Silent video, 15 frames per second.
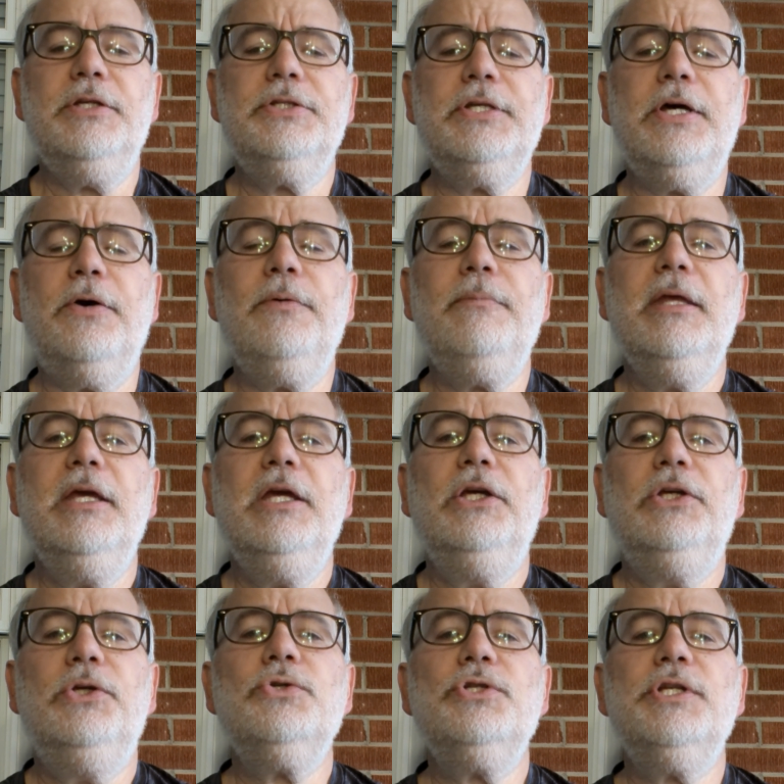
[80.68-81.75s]
So
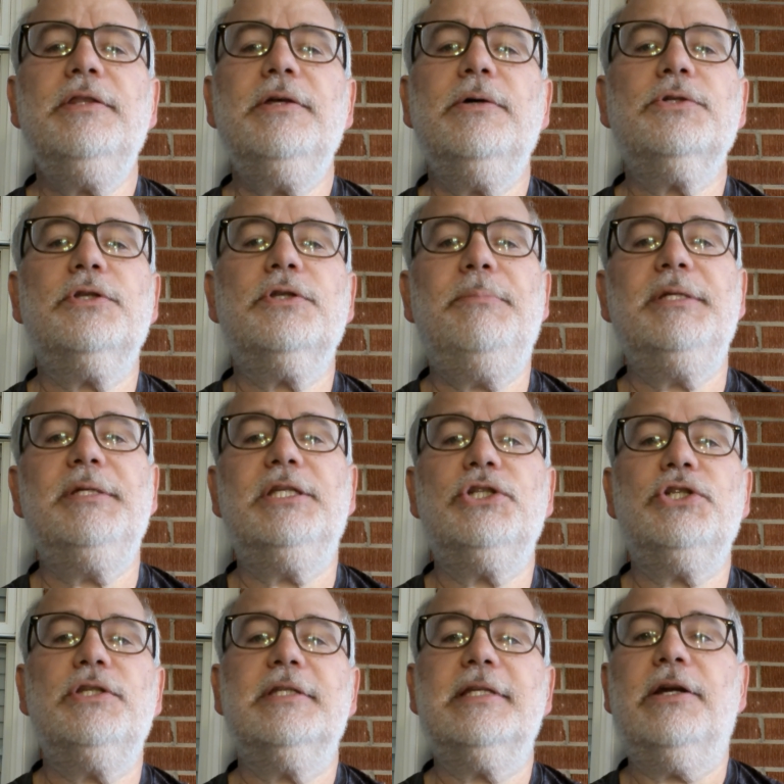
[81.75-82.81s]
usually those are the
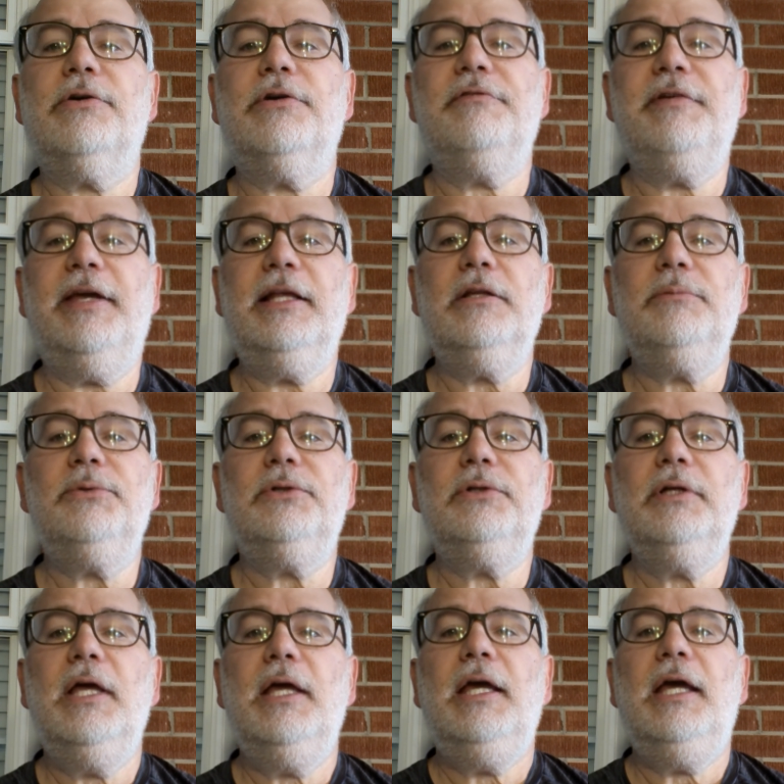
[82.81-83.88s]
positions that are
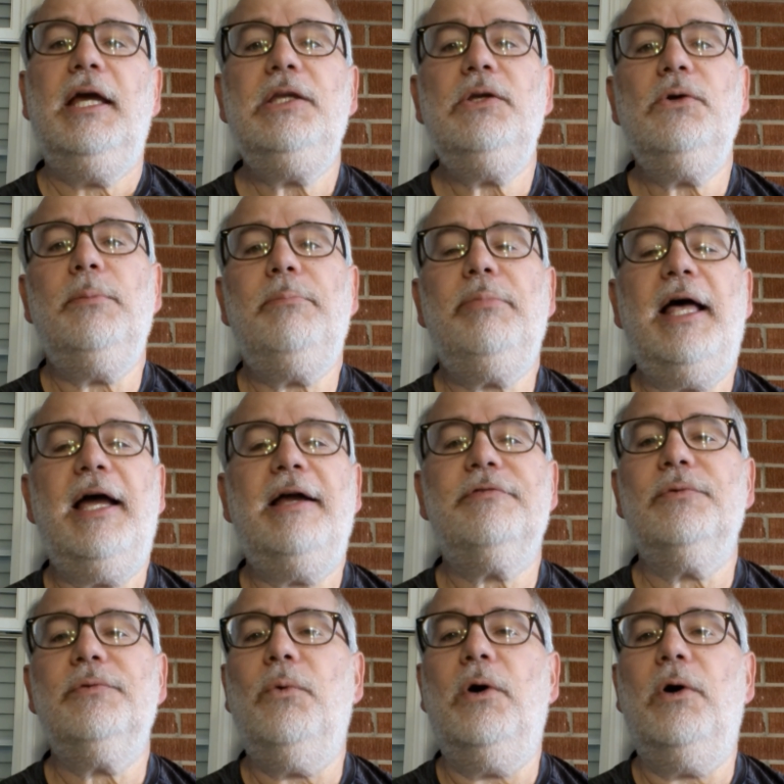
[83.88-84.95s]
available, and you apply
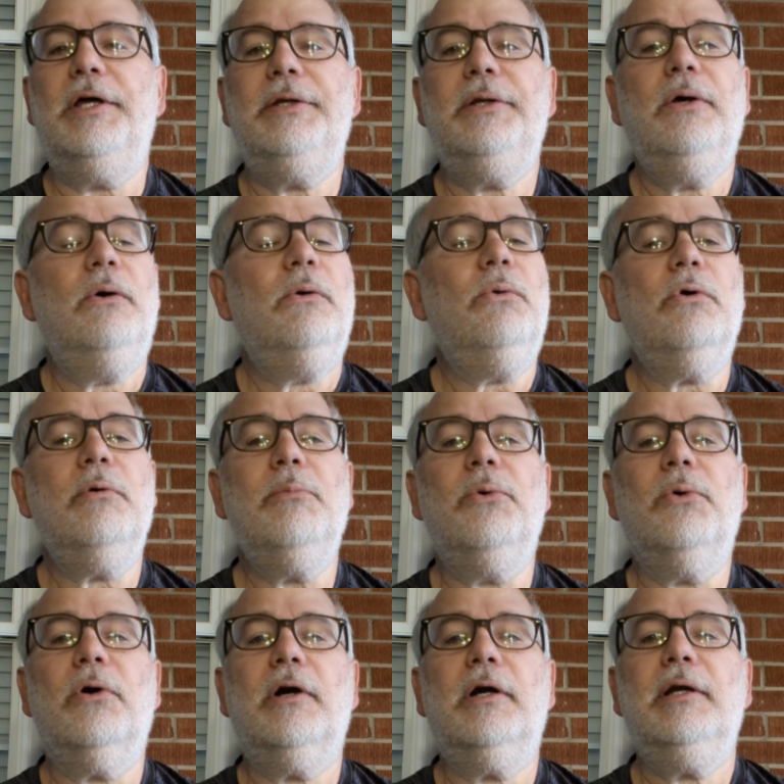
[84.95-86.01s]
for one or
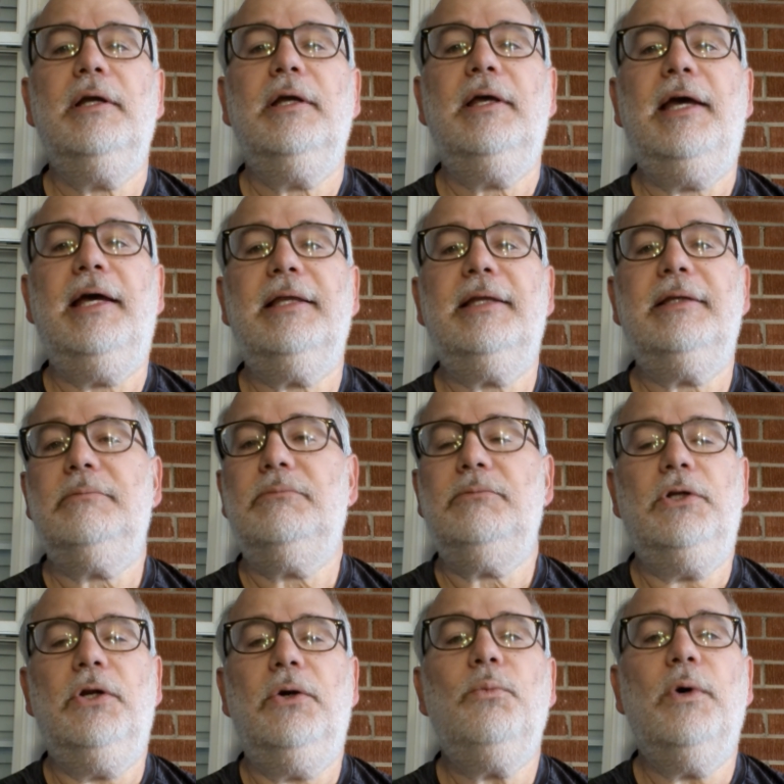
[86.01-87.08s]
more at
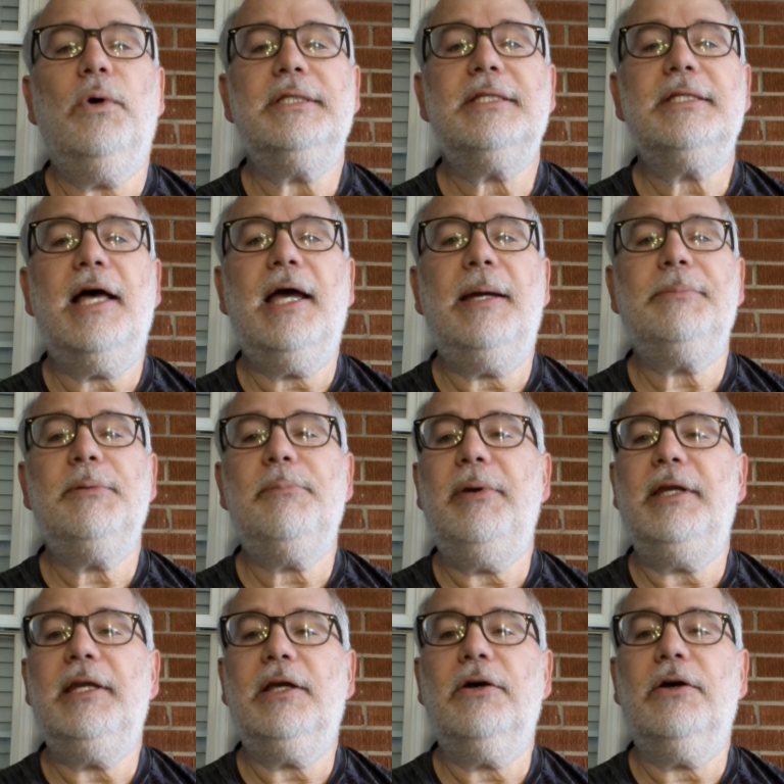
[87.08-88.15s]
one time,
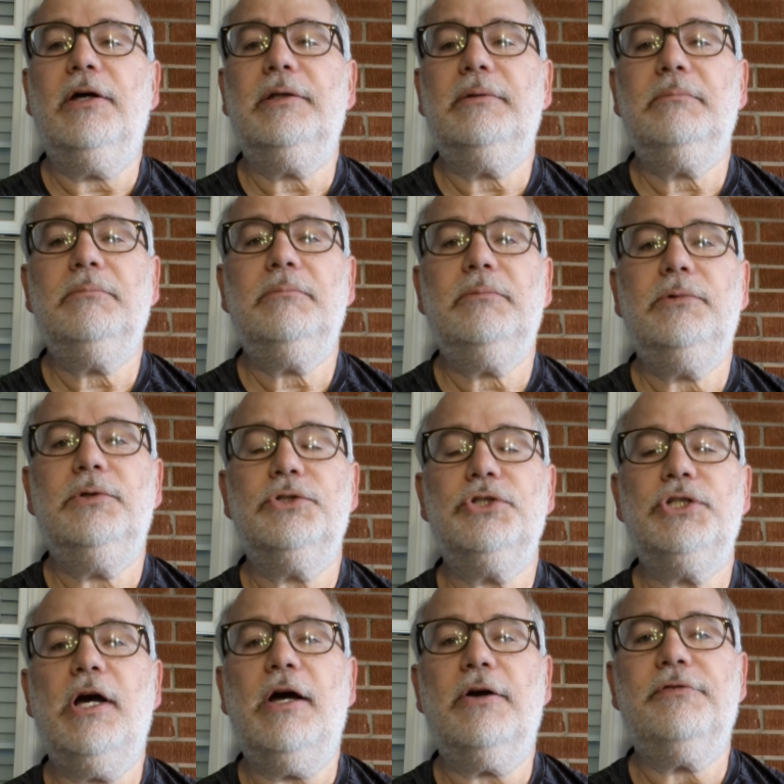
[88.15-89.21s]
depending on your
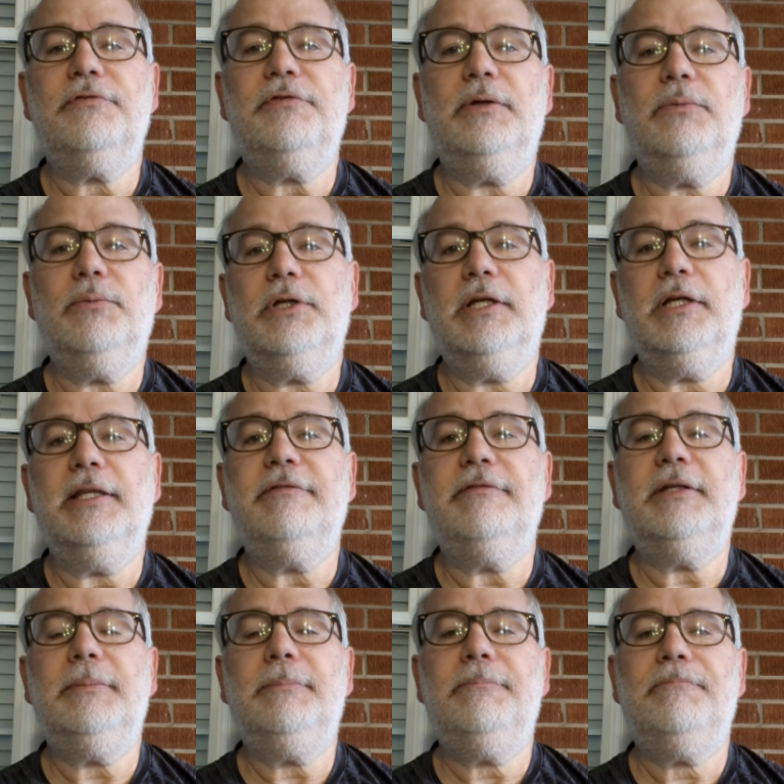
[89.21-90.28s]
geography, where you're
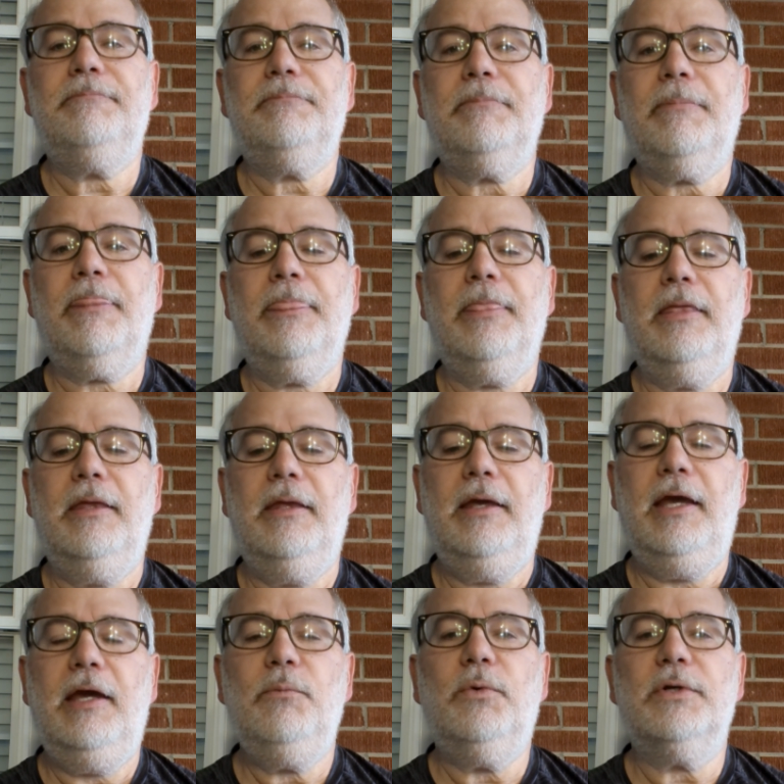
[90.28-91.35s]
living,
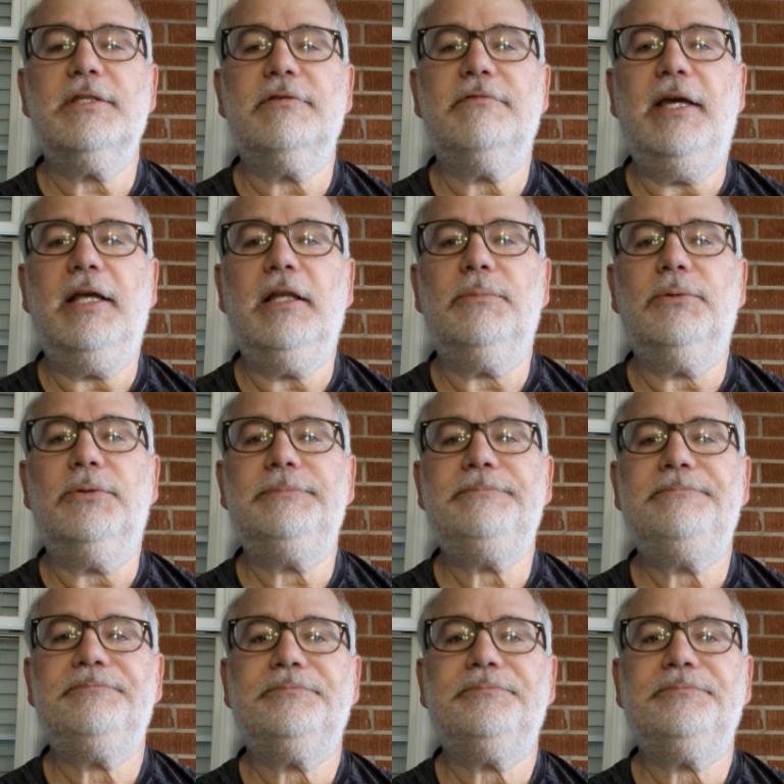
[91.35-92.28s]
and what's available.